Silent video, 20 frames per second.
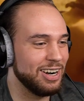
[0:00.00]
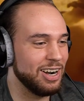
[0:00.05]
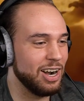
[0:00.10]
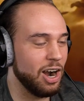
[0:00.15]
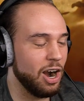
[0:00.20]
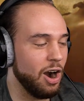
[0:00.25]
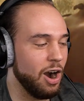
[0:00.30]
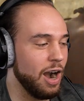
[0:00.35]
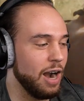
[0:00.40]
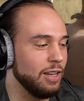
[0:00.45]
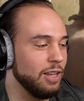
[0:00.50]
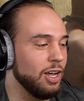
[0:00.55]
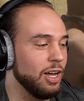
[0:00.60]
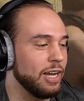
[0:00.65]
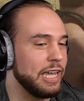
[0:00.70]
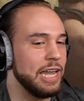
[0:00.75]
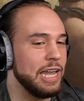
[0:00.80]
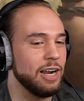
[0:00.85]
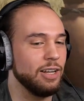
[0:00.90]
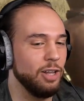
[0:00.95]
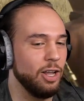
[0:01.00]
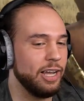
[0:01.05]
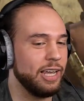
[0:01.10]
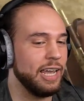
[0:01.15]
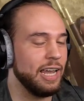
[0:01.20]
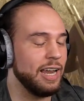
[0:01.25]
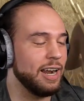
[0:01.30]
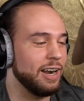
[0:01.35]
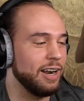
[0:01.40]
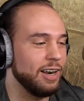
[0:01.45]
All right, look here. Look
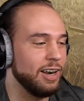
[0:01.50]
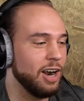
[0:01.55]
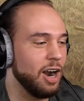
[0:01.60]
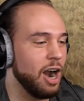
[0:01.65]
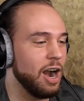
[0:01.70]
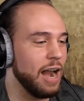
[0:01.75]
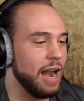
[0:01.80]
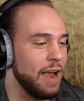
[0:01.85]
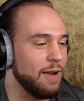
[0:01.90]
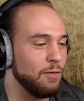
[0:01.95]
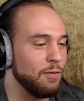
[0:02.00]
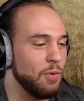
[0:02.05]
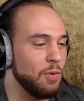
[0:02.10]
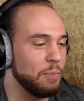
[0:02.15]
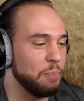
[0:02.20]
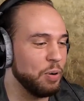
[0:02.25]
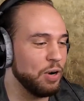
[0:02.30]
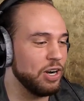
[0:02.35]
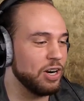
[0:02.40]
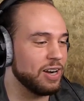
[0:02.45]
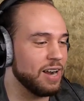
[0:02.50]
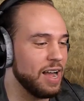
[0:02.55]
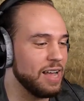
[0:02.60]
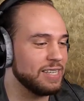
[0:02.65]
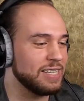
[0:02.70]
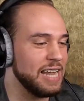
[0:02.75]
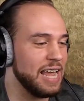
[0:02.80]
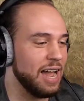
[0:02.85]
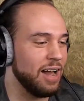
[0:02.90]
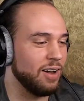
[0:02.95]
here. All right, everyone put your guns
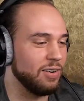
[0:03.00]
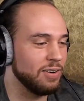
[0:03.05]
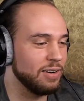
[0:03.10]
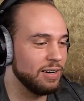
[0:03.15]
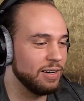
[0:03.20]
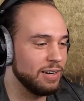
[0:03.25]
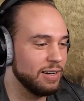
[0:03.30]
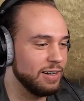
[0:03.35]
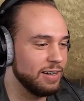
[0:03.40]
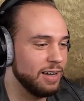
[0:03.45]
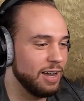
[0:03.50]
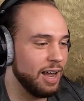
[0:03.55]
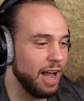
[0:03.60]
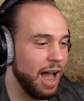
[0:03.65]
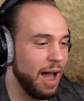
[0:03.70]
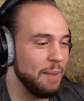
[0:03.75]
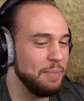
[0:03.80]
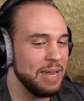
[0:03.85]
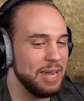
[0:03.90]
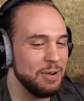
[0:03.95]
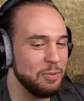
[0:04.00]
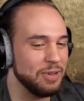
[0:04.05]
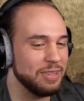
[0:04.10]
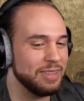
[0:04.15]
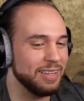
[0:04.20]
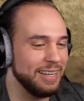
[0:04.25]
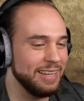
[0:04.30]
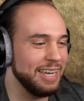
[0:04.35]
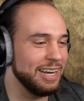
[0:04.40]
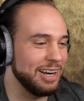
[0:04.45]
down. I'm meeting with
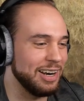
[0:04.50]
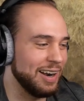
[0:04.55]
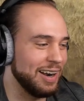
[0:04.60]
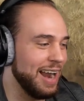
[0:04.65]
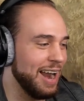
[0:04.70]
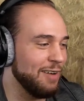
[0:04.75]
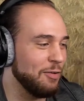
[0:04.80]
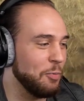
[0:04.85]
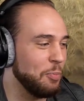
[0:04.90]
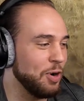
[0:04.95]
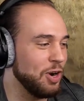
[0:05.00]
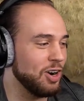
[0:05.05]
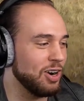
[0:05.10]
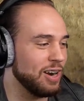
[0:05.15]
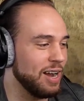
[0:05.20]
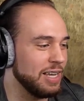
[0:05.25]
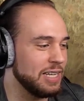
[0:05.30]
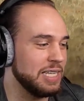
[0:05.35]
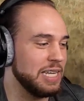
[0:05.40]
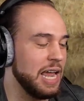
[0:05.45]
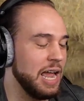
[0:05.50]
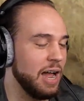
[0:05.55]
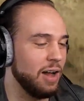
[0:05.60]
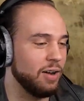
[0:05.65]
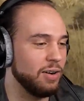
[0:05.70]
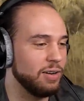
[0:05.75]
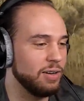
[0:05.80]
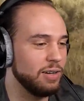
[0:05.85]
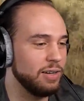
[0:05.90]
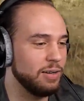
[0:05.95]
the leader. Everyone put your guns down.
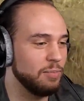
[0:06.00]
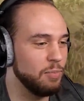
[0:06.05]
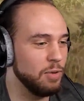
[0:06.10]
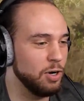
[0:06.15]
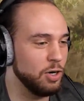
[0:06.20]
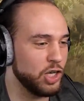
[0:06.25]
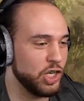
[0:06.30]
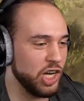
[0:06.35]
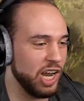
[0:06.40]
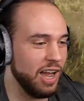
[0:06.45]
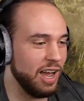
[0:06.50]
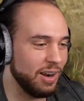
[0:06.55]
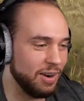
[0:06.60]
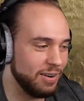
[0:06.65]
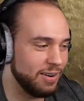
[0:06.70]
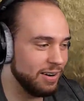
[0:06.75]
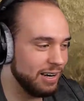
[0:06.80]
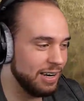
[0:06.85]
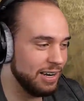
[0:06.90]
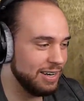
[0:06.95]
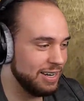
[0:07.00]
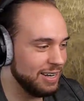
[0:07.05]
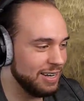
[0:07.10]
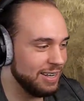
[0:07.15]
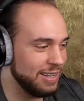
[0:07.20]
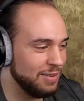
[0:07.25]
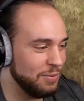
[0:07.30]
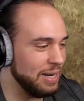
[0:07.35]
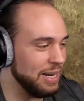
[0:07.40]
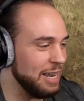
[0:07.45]
Moonshine,
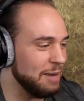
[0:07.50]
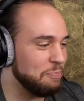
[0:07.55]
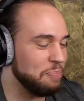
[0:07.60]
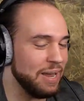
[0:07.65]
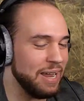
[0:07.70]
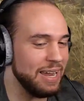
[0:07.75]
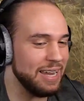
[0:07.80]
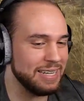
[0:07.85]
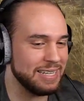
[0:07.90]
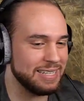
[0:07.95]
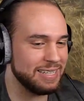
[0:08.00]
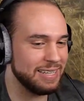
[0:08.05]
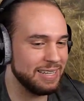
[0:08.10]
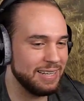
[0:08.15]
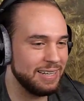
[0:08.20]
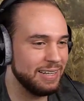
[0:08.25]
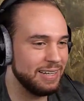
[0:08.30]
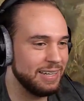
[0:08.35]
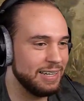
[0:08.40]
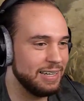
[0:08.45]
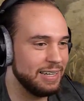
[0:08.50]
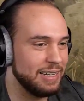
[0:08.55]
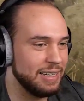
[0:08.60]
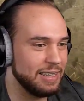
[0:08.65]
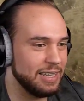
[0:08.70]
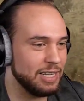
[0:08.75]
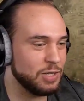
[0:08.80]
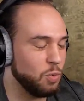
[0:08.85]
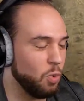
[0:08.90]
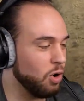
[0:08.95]
we need peace.
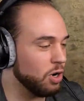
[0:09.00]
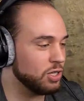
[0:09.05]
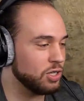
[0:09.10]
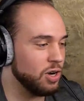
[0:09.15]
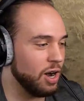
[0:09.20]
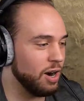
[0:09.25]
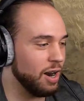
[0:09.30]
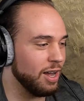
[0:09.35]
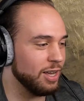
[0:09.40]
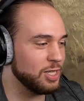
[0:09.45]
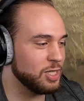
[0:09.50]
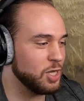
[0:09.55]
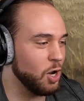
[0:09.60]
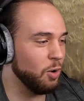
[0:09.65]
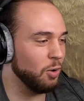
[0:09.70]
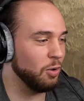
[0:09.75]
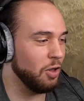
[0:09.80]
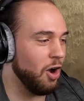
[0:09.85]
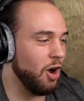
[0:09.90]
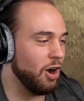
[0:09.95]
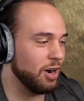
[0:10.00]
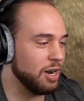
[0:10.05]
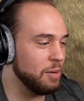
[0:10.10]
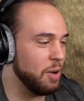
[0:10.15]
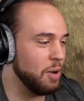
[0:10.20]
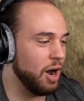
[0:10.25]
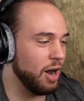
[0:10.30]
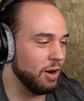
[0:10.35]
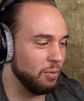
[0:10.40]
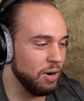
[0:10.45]
This war's going on so long. Come
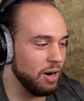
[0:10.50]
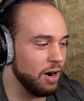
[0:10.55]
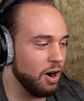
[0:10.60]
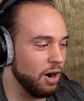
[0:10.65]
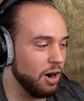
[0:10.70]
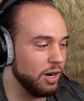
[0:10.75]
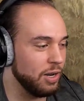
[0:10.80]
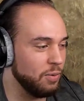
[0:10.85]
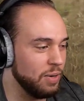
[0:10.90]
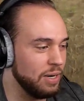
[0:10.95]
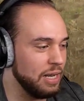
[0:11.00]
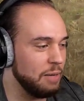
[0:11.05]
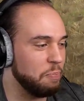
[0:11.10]
on, where are you? We need